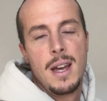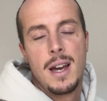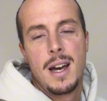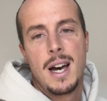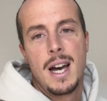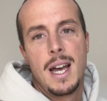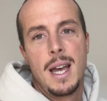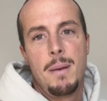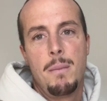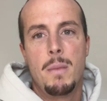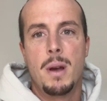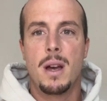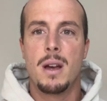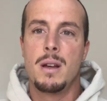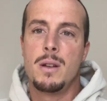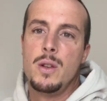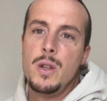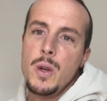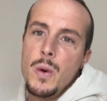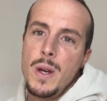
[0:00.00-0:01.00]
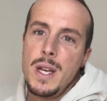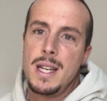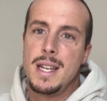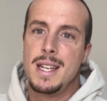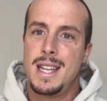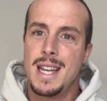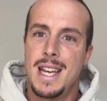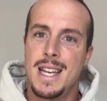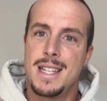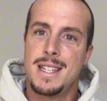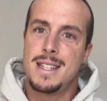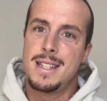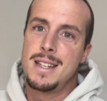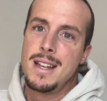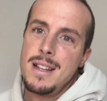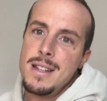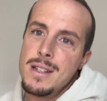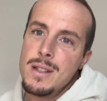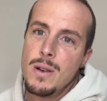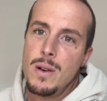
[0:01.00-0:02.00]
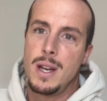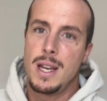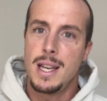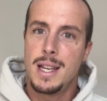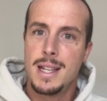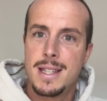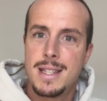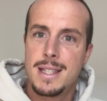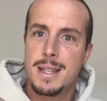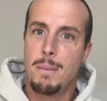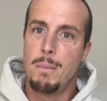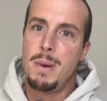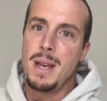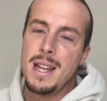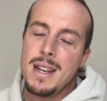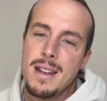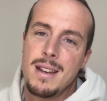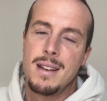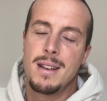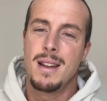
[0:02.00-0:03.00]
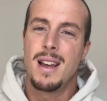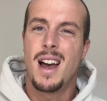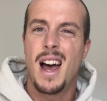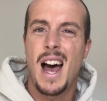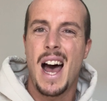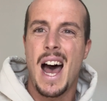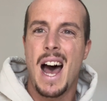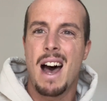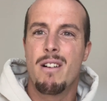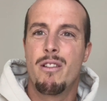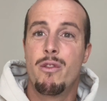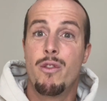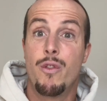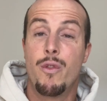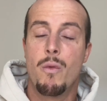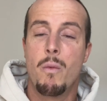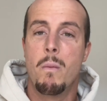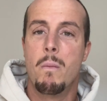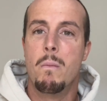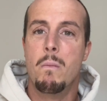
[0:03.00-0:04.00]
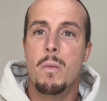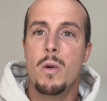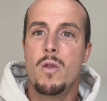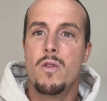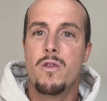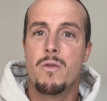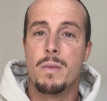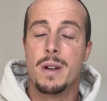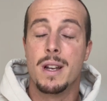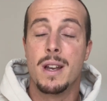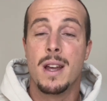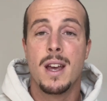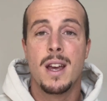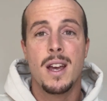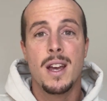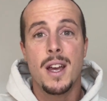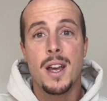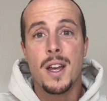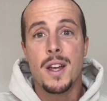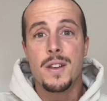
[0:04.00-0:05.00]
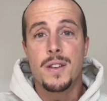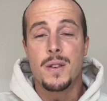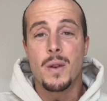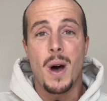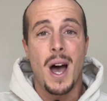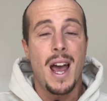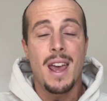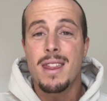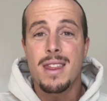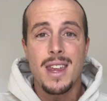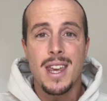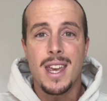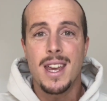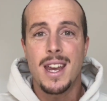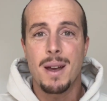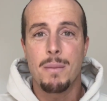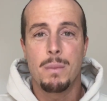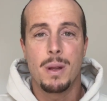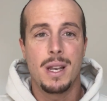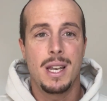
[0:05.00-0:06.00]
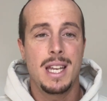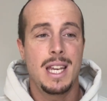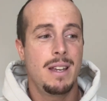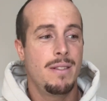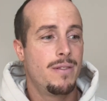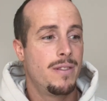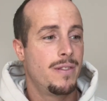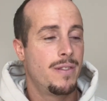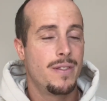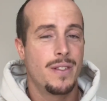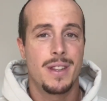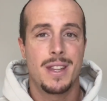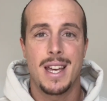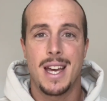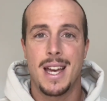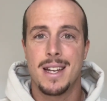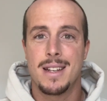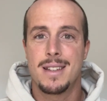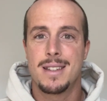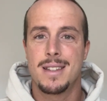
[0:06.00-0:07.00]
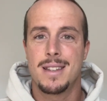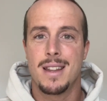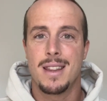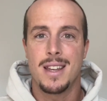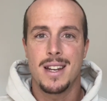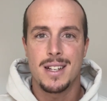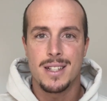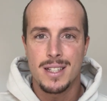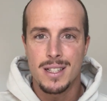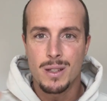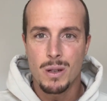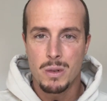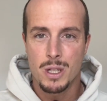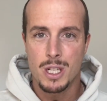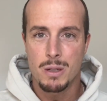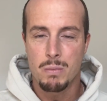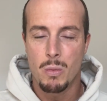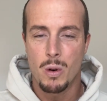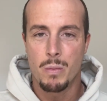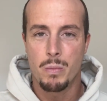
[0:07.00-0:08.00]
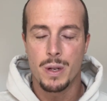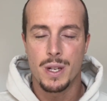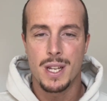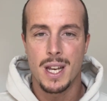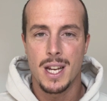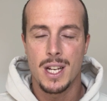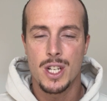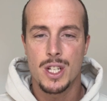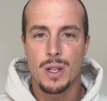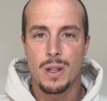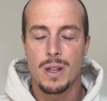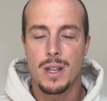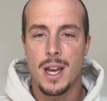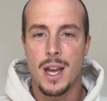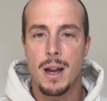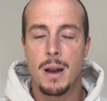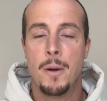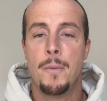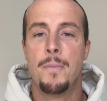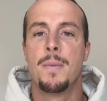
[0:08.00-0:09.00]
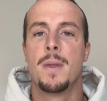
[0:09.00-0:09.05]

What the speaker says: I'm doing this, so it's a bit half movement. So I believe that there's so much more potential there,